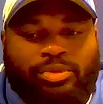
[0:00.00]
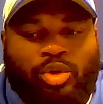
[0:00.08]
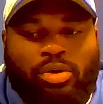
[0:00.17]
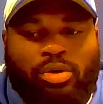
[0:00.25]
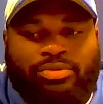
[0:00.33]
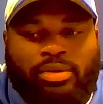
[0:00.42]

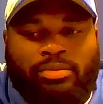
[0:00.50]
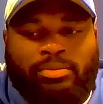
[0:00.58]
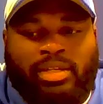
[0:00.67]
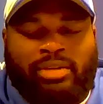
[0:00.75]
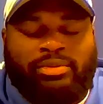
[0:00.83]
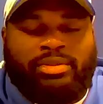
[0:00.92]
going from
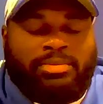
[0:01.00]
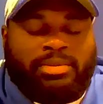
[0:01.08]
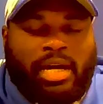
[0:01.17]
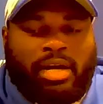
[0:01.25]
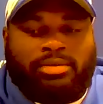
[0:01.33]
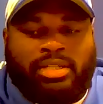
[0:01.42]
giving some
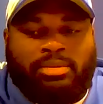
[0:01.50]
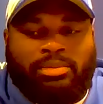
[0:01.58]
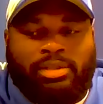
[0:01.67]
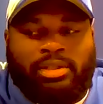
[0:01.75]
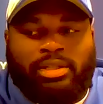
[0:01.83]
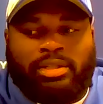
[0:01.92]
scout team
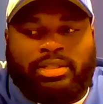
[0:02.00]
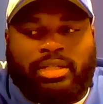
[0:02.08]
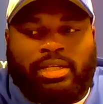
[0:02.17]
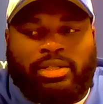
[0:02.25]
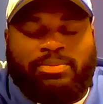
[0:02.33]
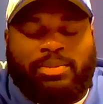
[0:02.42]
looks
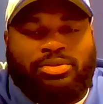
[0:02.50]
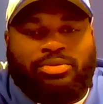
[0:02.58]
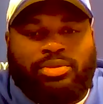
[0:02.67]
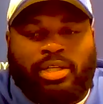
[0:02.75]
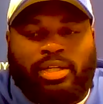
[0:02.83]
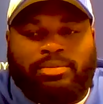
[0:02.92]
and special
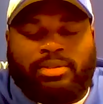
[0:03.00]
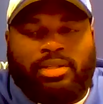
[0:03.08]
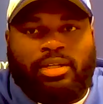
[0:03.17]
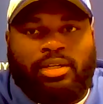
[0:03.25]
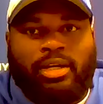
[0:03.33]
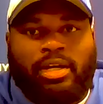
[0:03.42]
teams
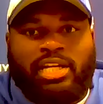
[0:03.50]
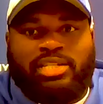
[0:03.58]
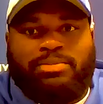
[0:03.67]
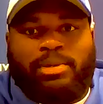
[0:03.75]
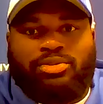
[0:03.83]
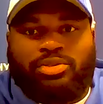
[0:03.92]
to
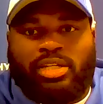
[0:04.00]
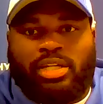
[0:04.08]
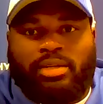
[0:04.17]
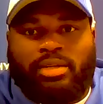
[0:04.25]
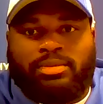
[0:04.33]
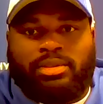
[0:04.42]
special
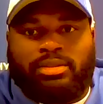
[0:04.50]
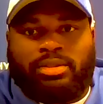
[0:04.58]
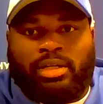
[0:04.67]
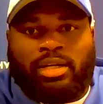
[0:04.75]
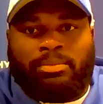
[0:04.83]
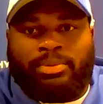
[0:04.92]
teams
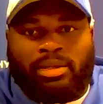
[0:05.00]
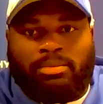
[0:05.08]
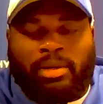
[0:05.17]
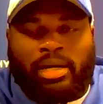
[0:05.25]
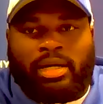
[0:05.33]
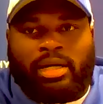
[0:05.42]
accompanied
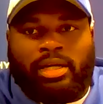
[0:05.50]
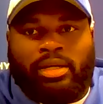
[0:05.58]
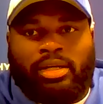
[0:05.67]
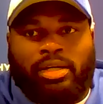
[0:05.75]
by